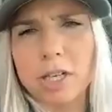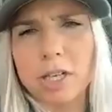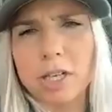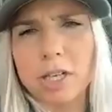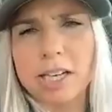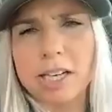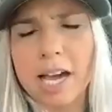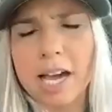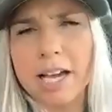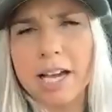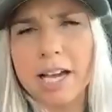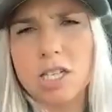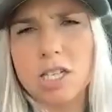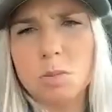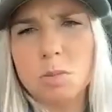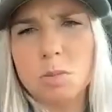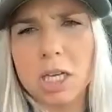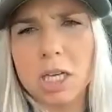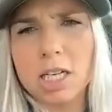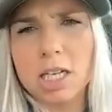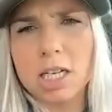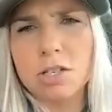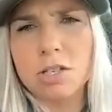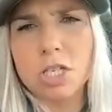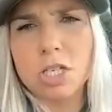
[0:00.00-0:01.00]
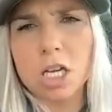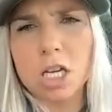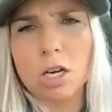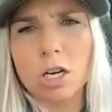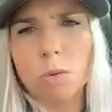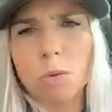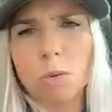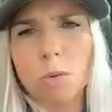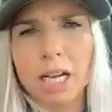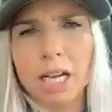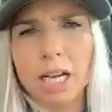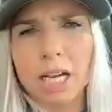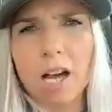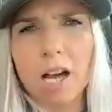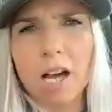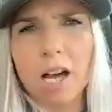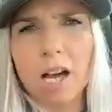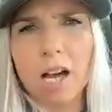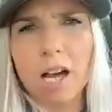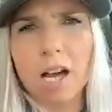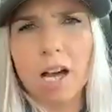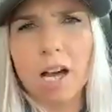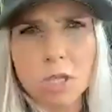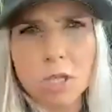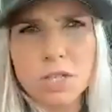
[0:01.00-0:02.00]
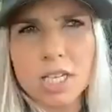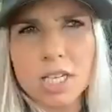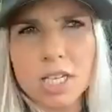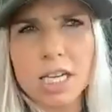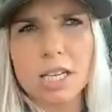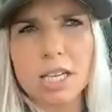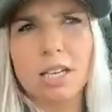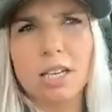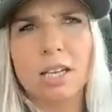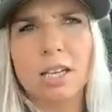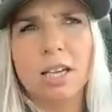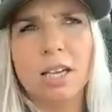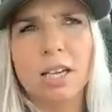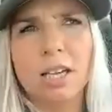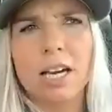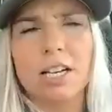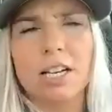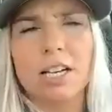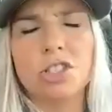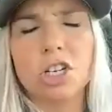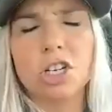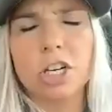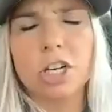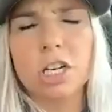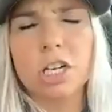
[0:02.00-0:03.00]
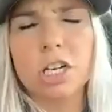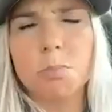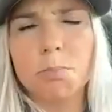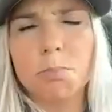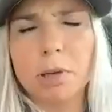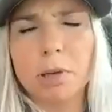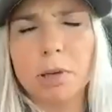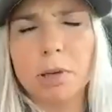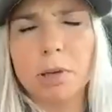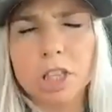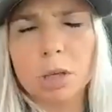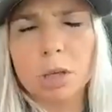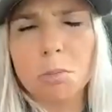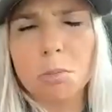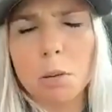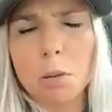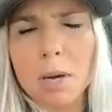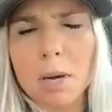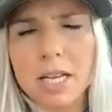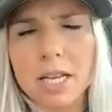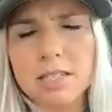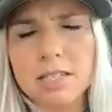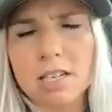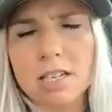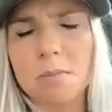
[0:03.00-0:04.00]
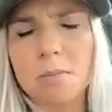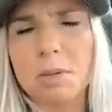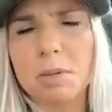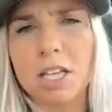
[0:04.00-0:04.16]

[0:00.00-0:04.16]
has been. So when I got into music, I started building momentum and then